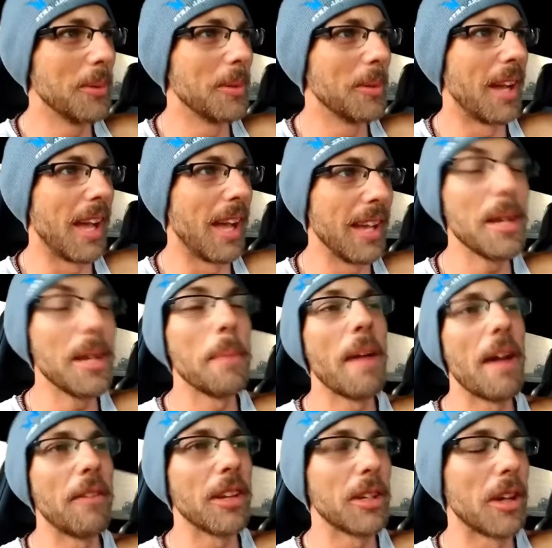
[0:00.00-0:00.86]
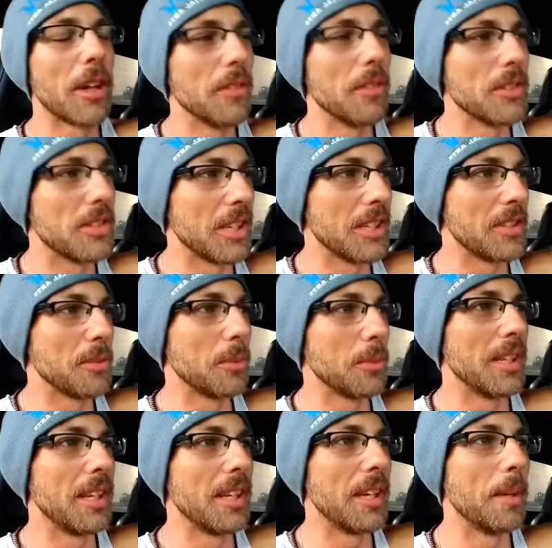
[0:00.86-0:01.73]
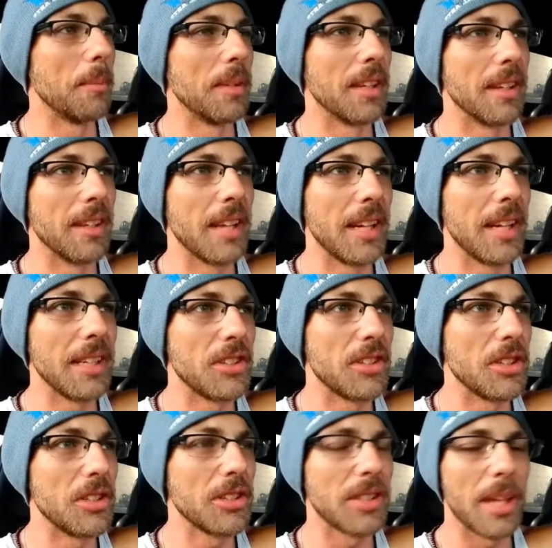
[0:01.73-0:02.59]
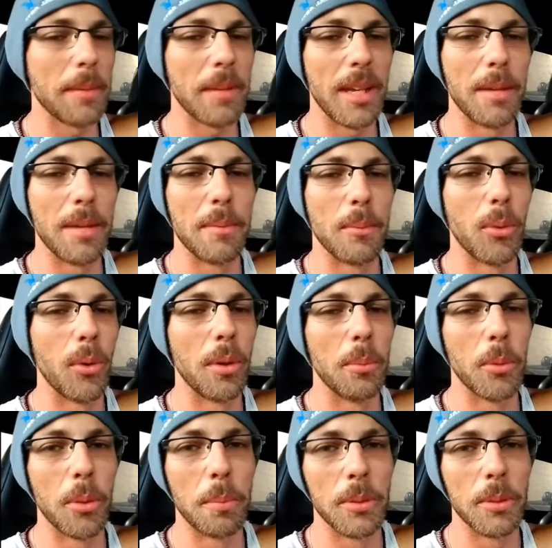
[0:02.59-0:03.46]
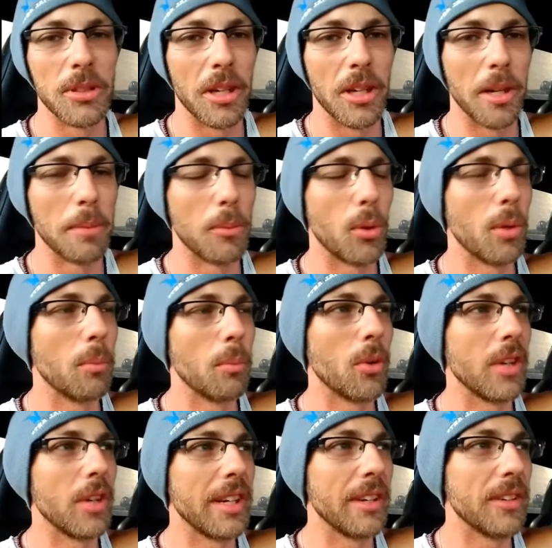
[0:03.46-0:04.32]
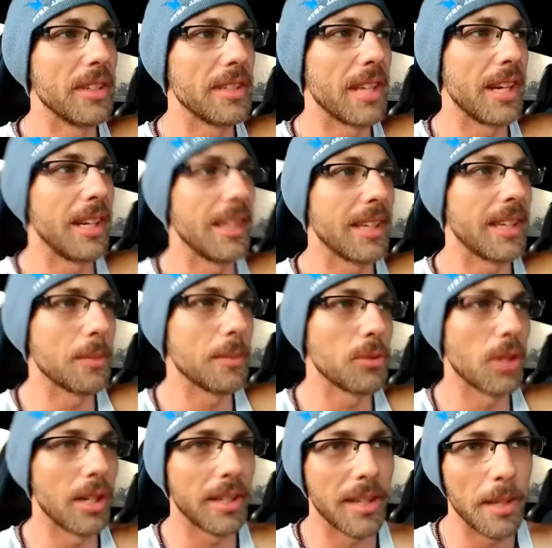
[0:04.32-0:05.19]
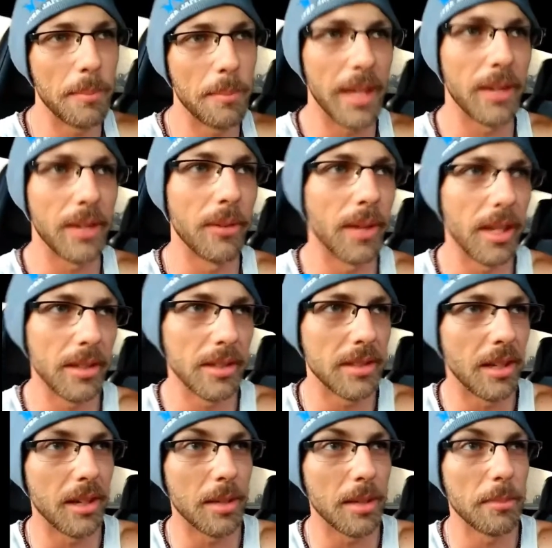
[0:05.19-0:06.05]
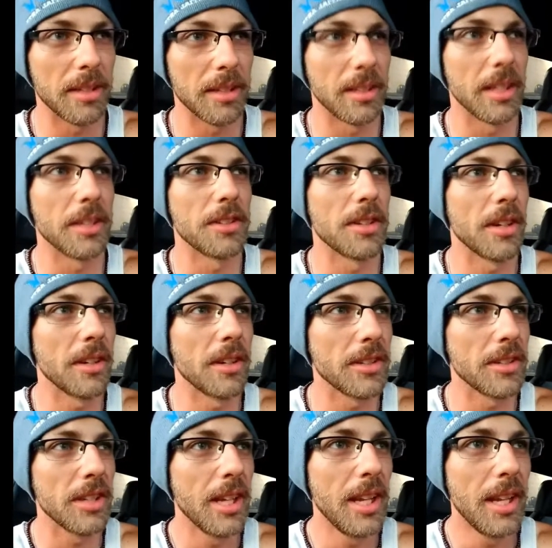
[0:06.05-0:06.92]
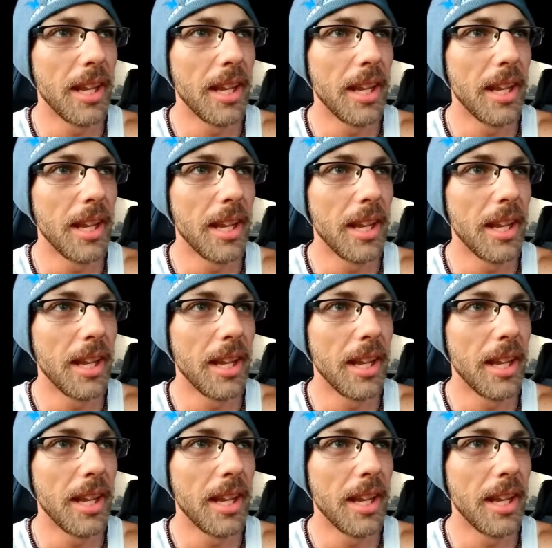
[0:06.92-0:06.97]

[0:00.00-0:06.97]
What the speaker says: I ended up having a conversation with him, and the lady, she just kept getting more and more perturbed, more and more irritated, kept trying to come back around to talk about their church.